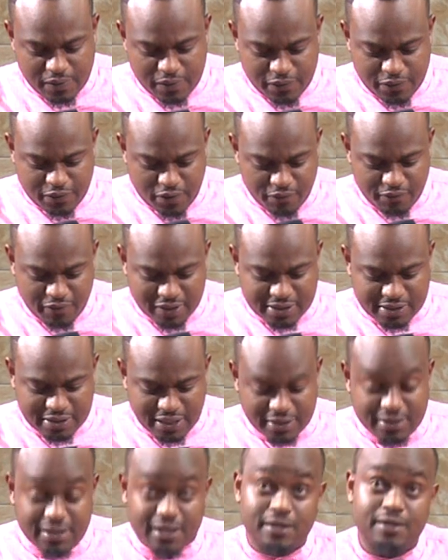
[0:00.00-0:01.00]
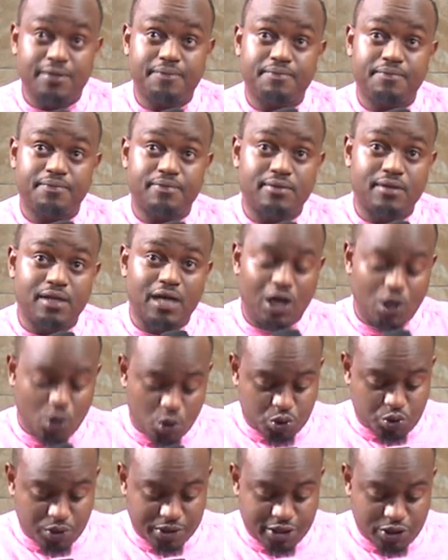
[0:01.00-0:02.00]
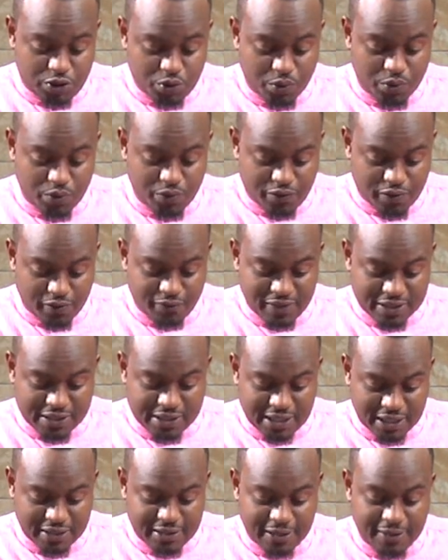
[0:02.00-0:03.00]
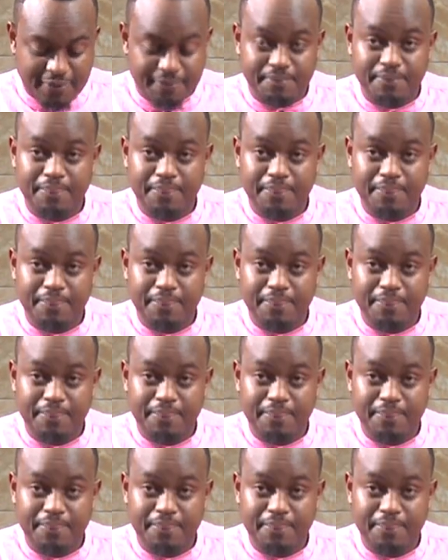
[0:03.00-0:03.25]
from verse 30. Luke 22 from verse 30.